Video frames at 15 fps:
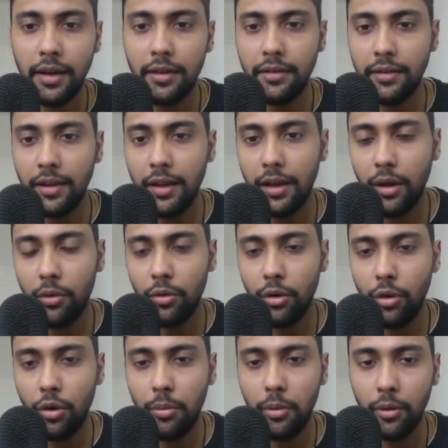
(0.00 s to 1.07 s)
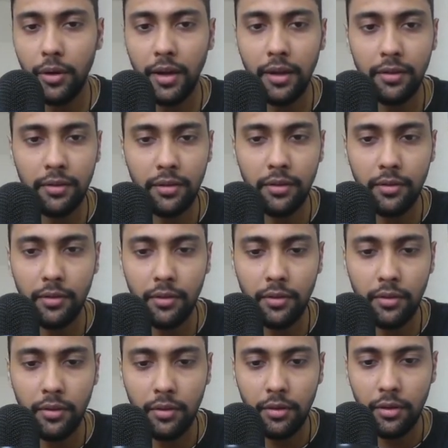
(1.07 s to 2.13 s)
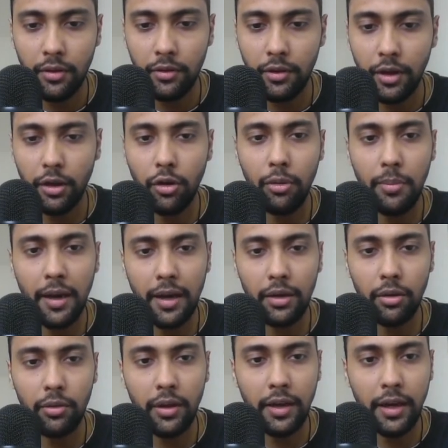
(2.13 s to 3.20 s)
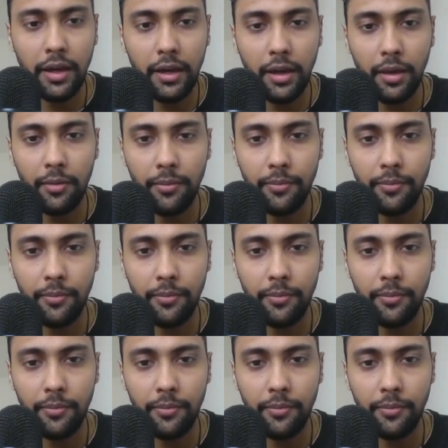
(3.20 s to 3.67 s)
see how to go about this. So I'll go back to the data.